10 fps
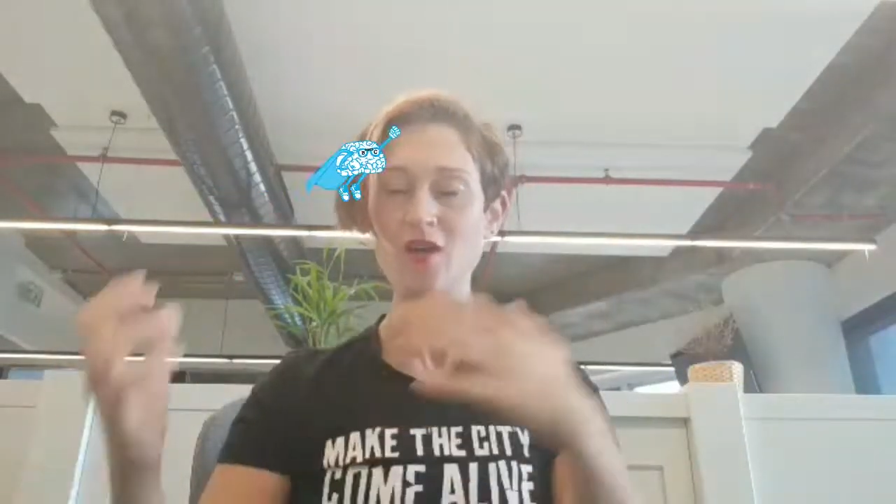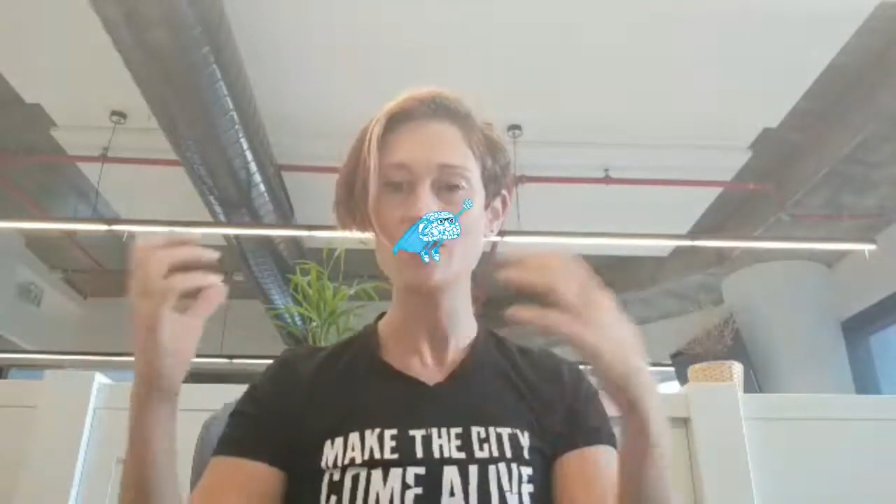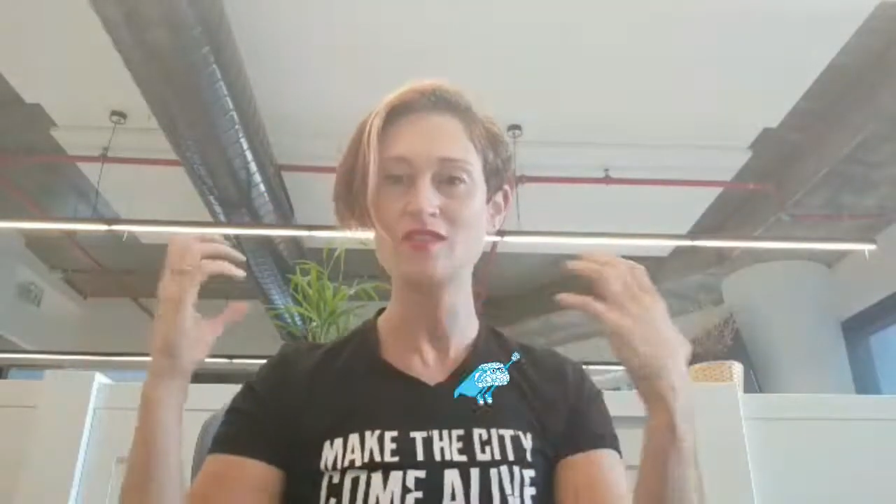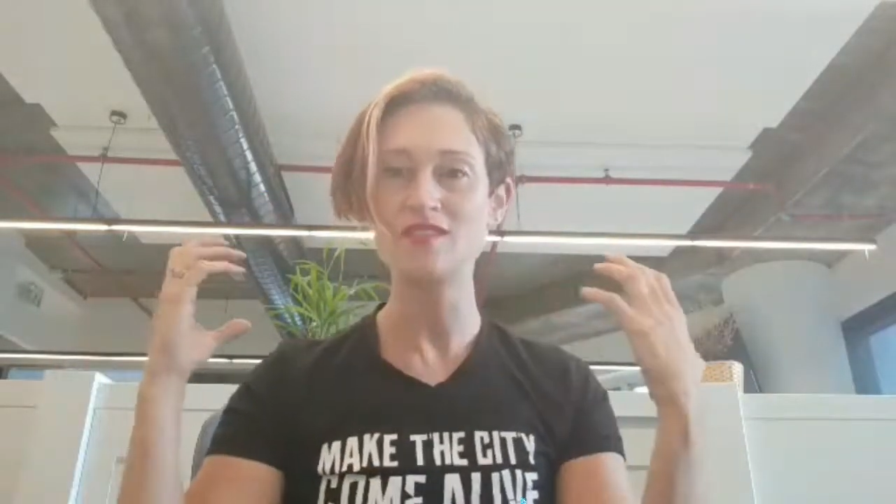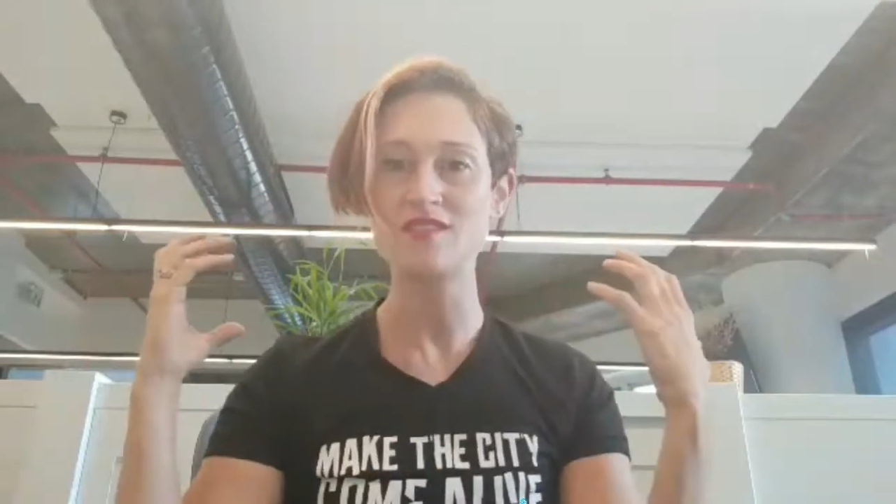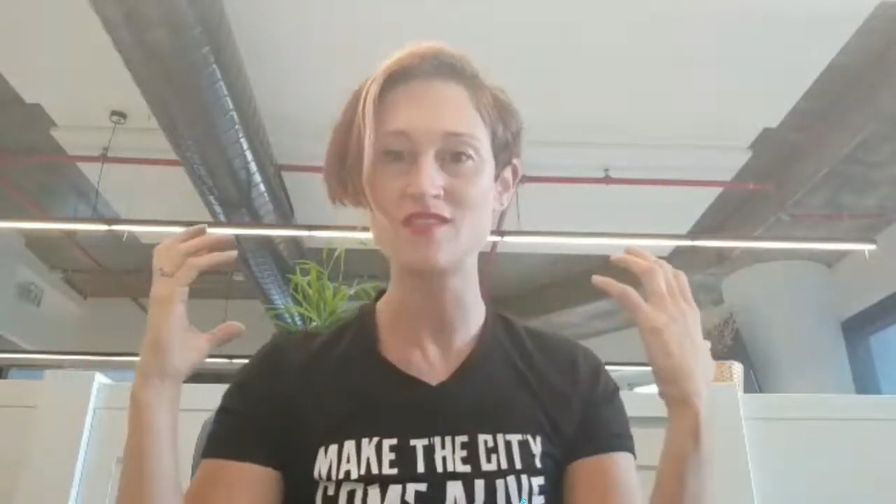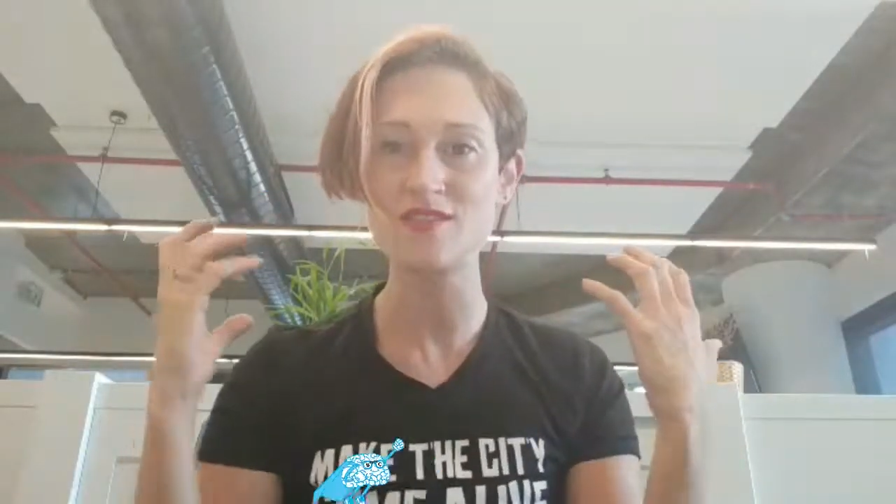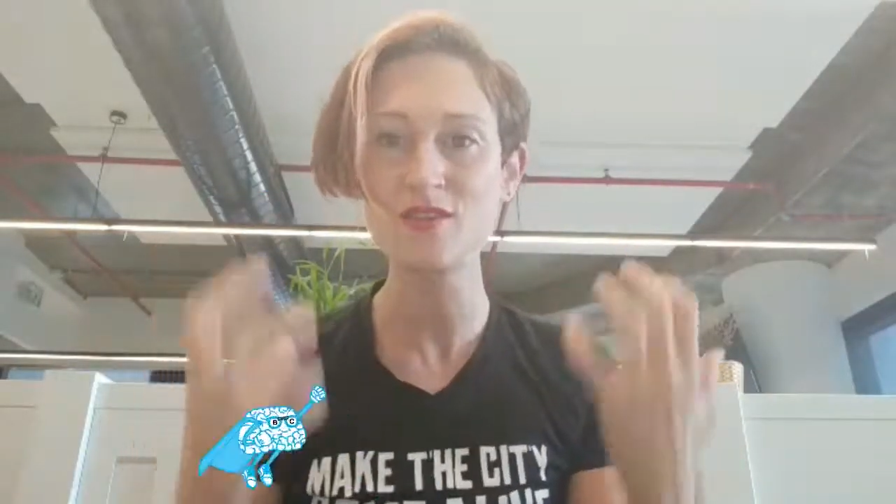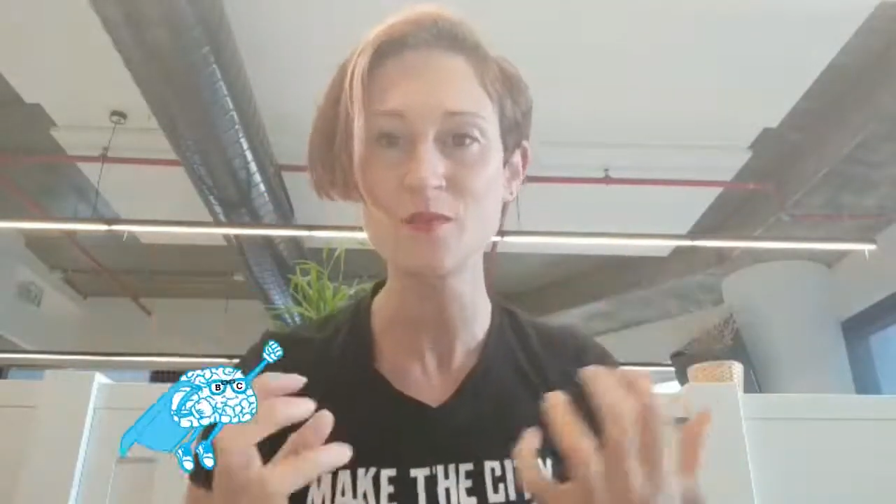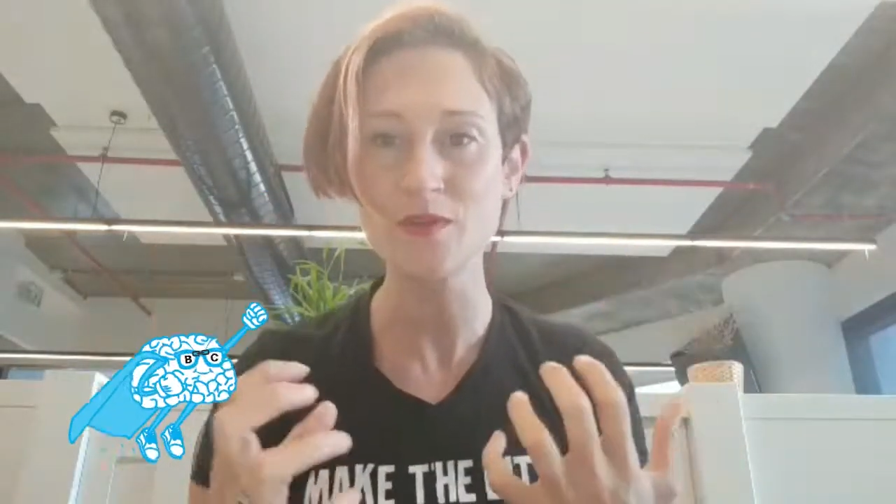with the
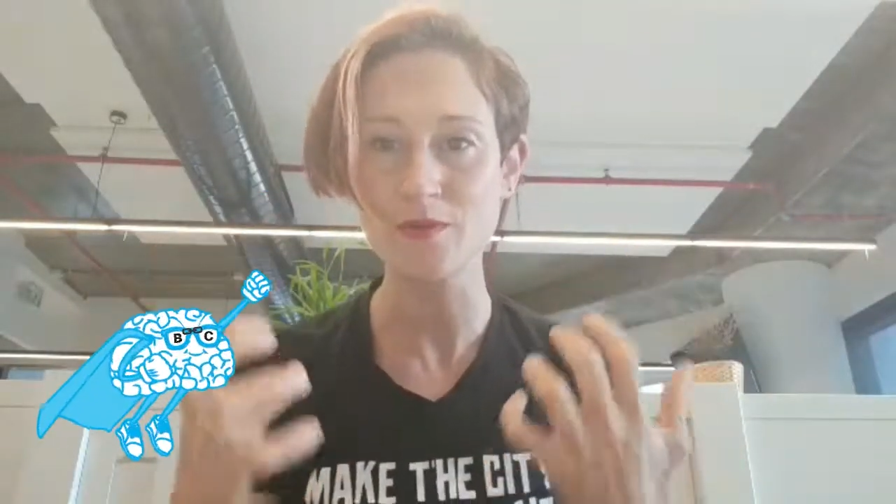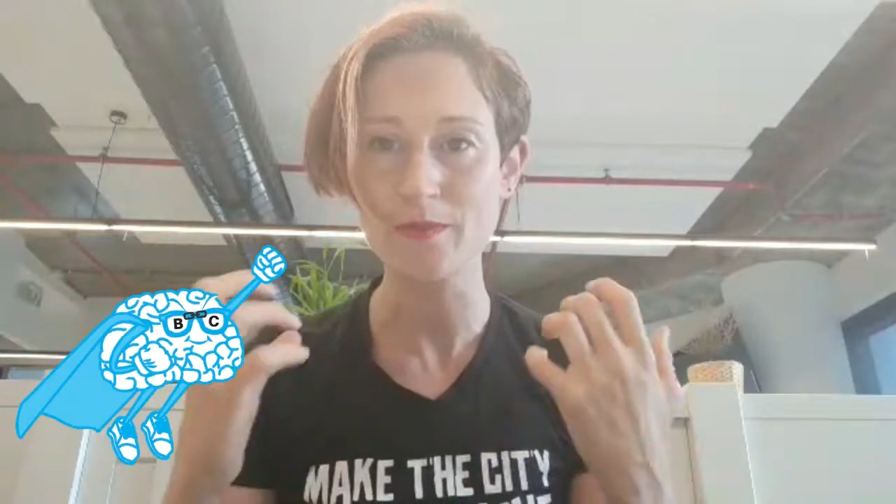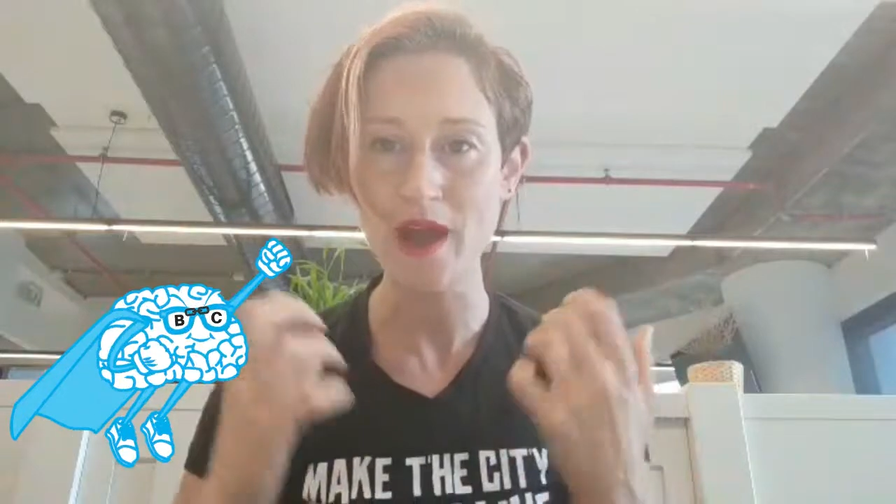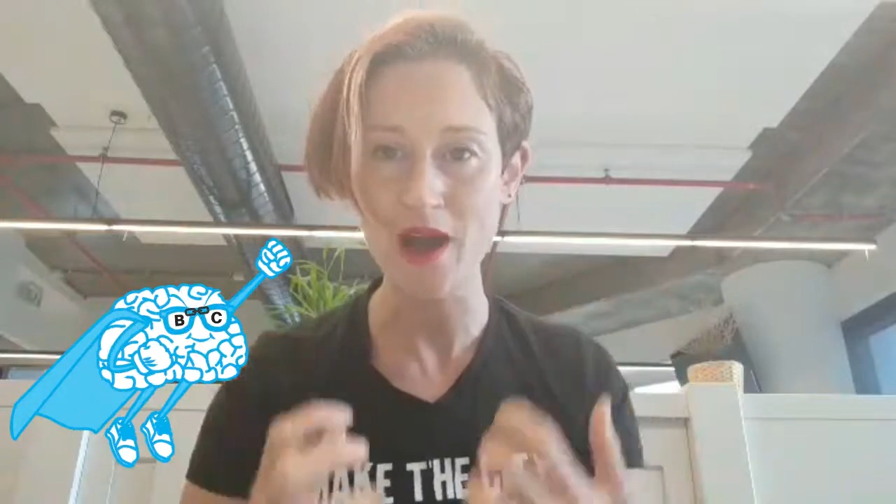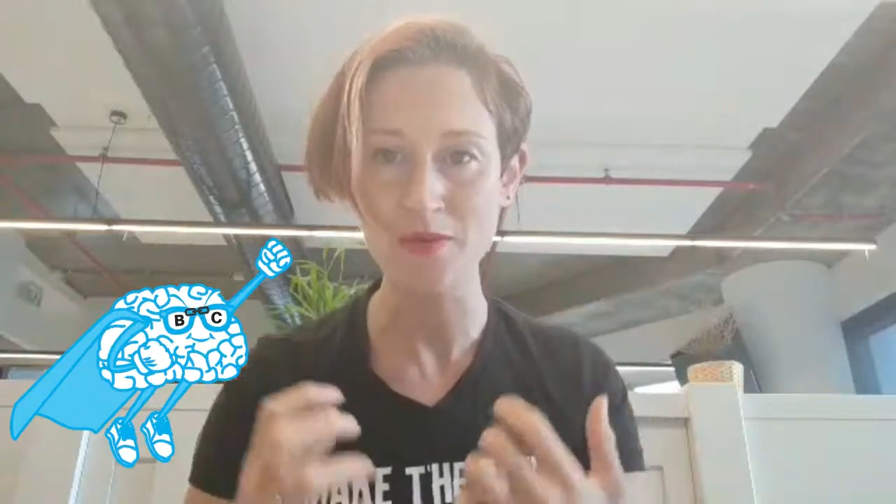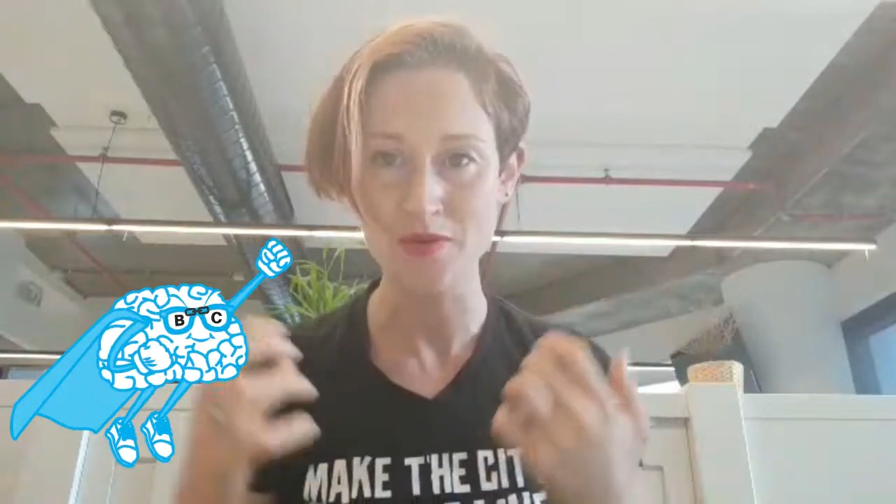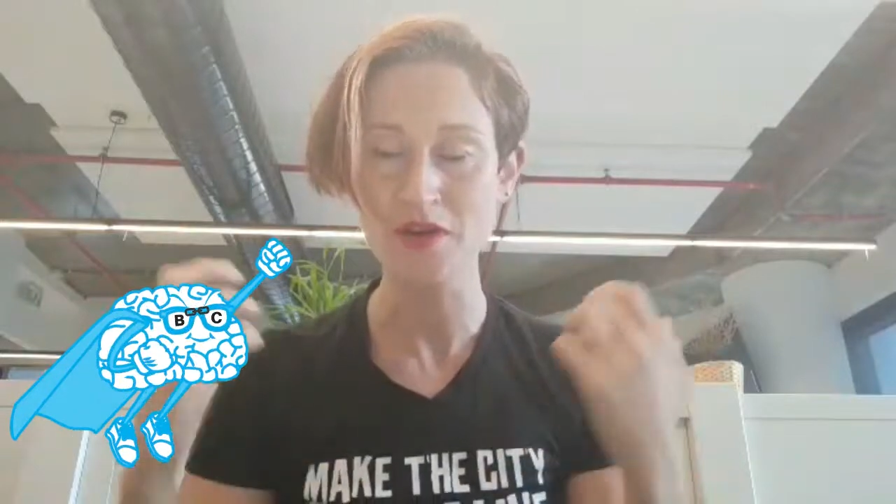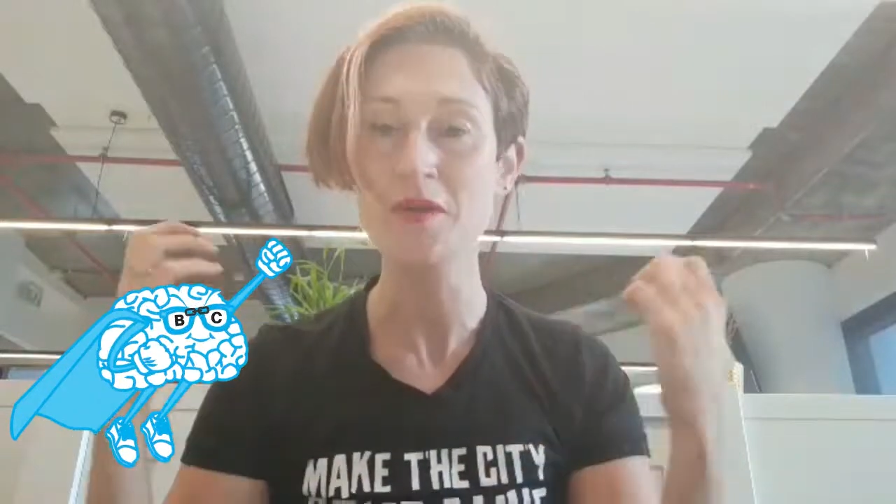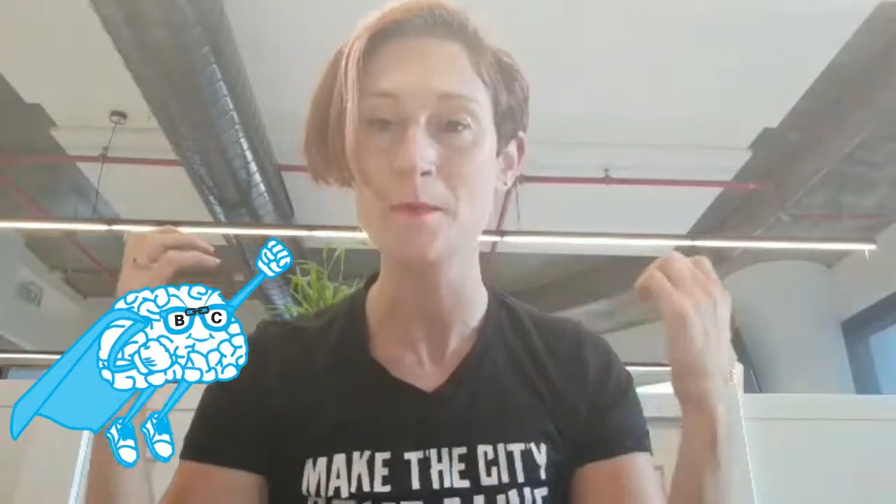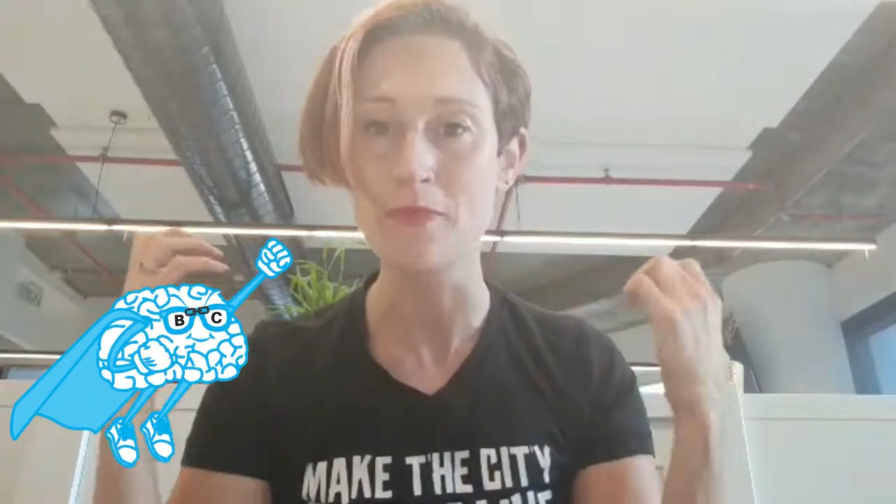superpower